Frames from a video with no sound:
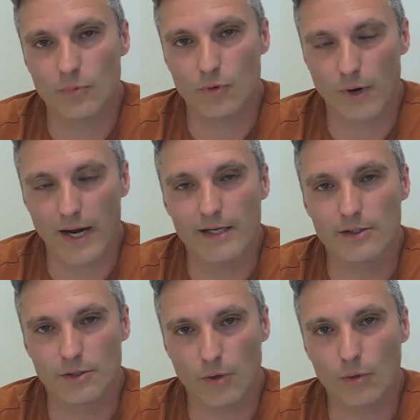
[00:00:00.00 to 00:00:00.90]

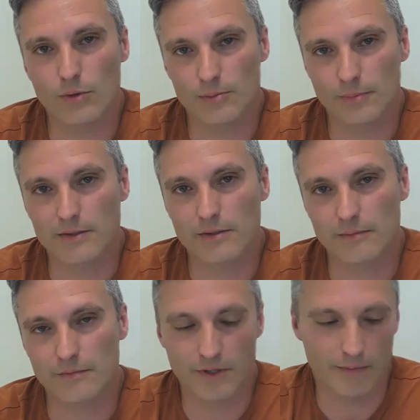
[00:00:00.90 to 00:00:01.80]
range the whole
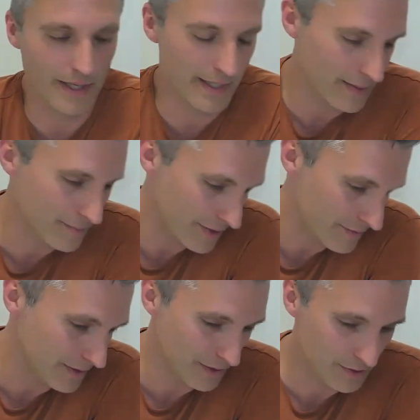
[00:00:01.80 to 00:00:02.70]
spectrum from I got my
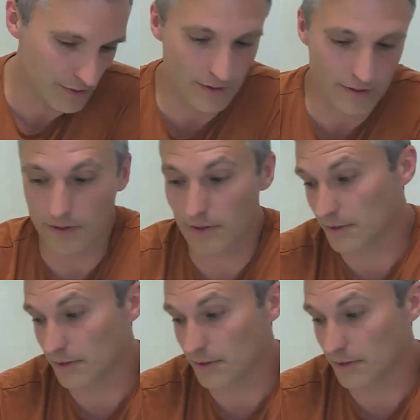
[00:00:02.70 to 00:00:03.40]
feelings hurt to